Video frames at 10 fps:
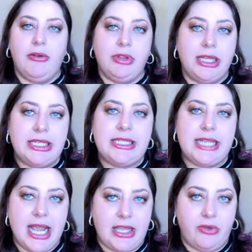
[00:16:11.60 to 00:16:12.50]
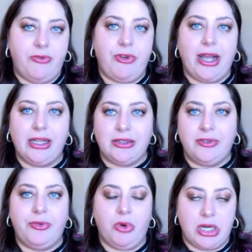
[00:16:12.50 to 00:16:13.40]
Let's say you
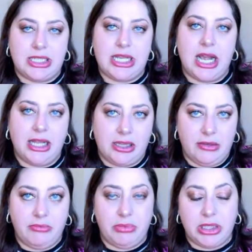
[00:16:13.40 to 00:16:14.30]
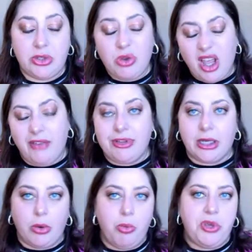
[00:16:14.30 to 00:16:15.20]
filed for asylum, but you have
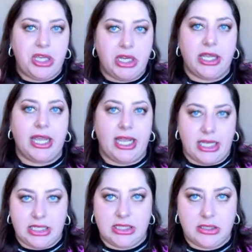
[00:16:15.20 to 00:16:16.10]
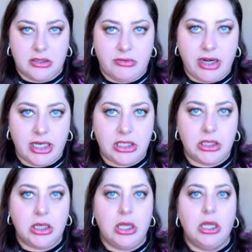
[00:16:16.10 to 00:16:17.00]
like a weak case,
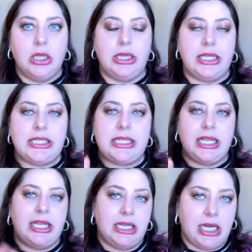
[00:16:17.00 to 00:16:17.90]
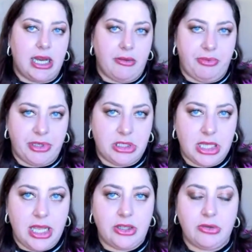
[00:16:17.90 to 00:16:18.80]
right? Let's say that happened,
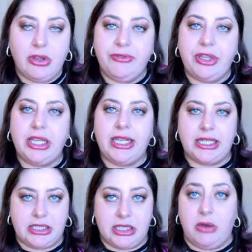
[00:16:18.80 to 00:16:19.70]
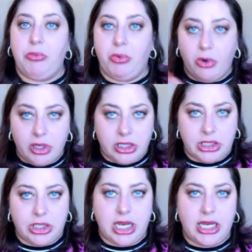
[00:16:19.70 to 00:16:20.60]
and you have kids. They're born
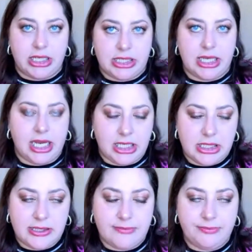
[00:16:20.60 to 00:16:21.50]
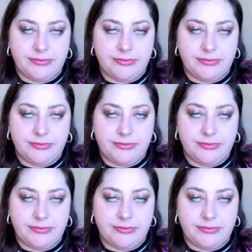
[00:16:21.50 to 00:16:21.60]
in the United States.